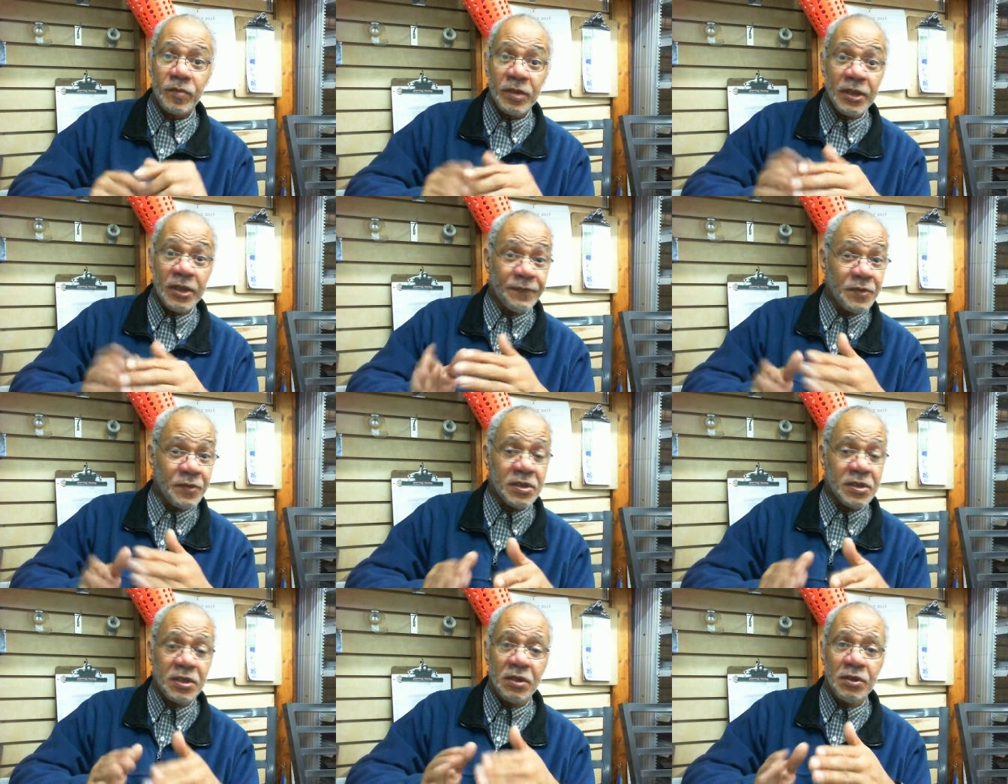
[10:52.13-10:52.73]

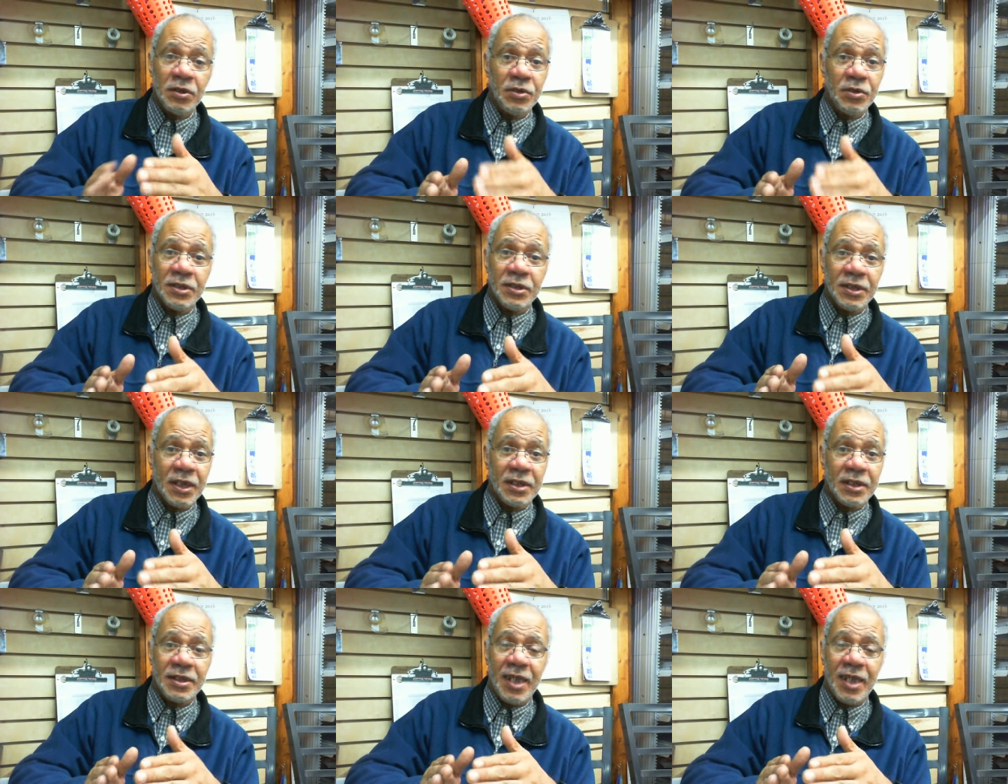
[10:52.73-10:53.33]
if you're still
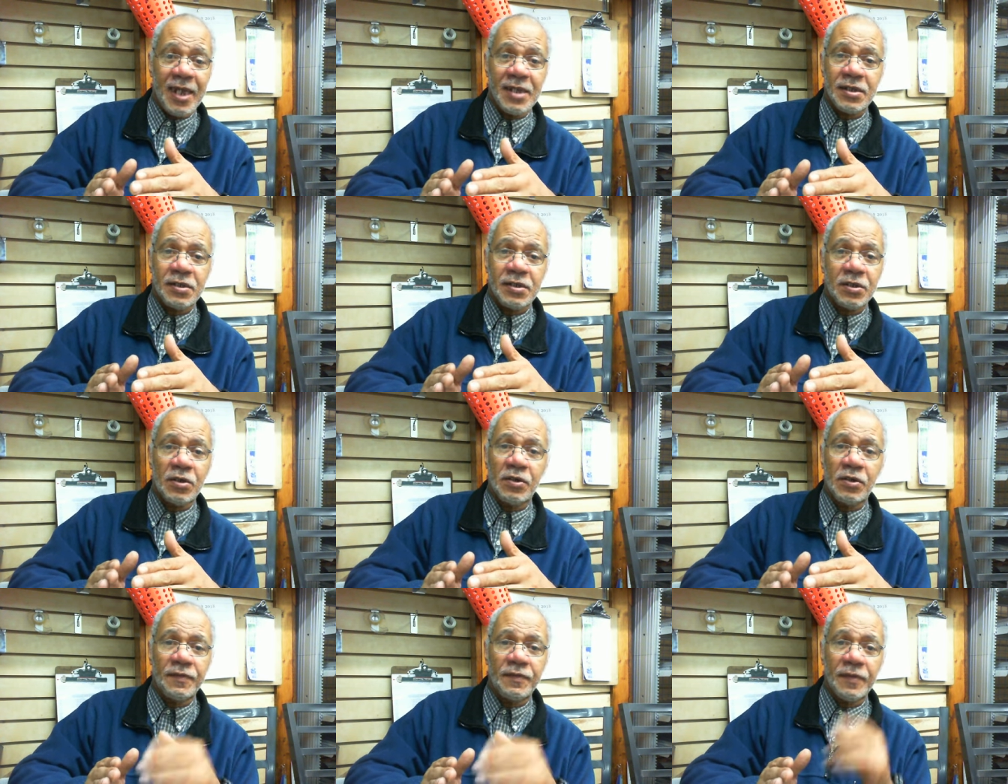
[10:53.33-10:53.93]
using a gas
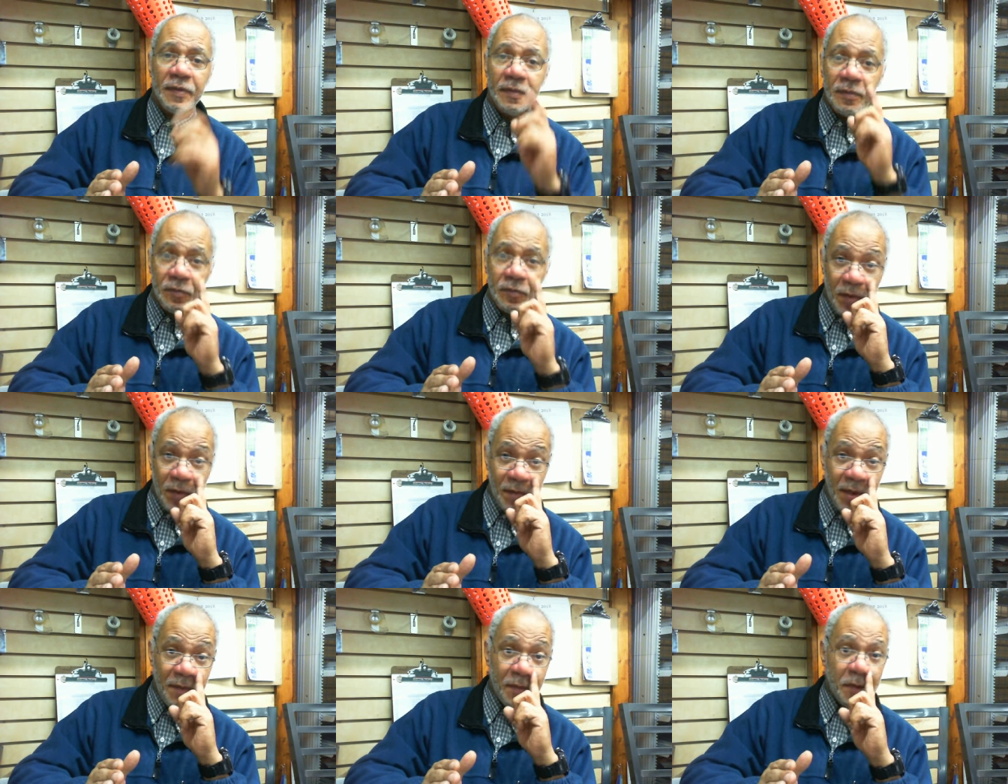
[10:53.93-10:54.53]
stove,
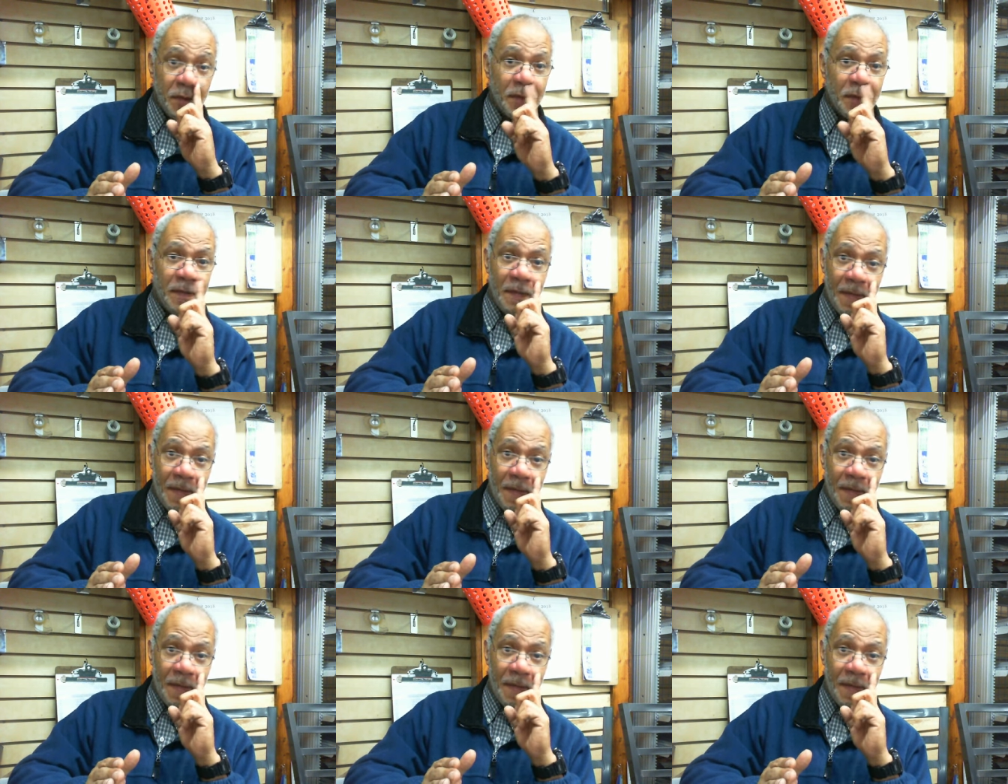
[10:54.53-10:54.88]
remember,